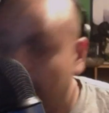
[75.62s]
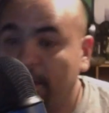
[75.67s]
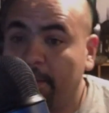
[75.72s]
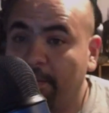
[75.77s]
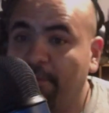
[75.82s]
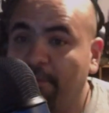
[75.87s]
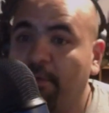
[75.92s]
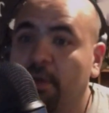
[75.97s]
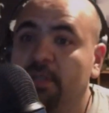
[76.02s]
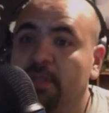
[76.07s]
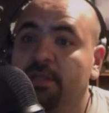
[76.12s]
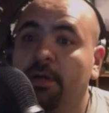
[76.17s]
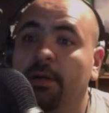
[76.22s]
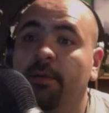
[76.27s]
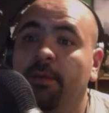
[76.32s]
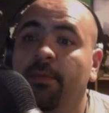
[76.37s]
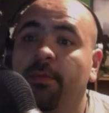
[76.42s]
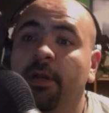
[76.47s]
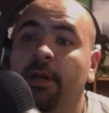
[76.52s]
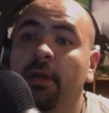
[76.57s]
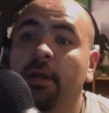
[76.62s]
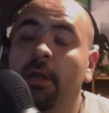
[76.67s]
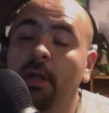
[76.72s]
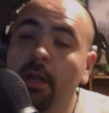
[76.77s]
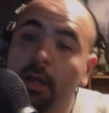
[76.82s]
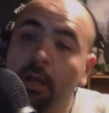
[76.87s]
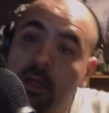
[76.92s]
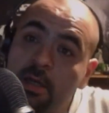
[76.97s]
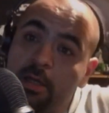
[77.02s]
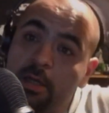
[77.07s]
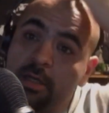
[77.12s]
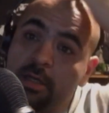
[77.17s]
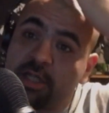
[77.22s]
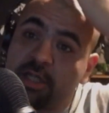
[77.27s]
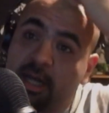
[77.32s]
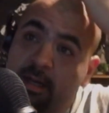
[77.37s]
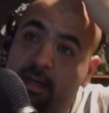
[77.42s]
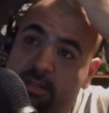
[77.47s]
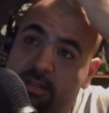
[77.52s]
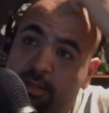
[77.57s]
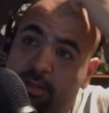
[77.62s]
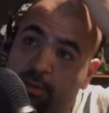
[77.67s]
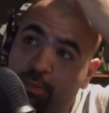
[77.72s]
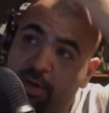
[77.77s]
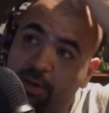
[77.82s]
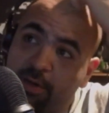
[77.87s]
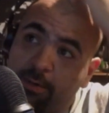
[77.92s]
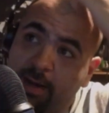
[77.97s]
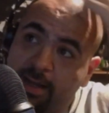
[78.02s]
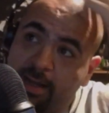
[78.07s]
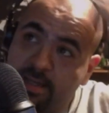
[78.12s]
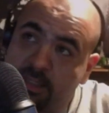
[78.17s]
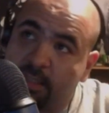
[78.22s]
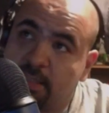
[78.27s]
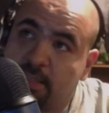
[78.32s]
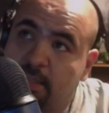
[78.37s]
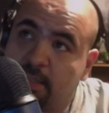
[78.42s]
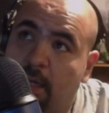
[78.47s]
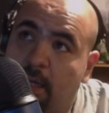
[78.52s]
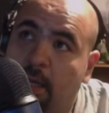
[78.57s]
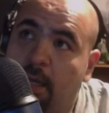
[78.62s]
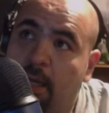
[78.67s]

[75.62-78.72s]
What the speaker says: it before I started, but shout outs to the Rewrites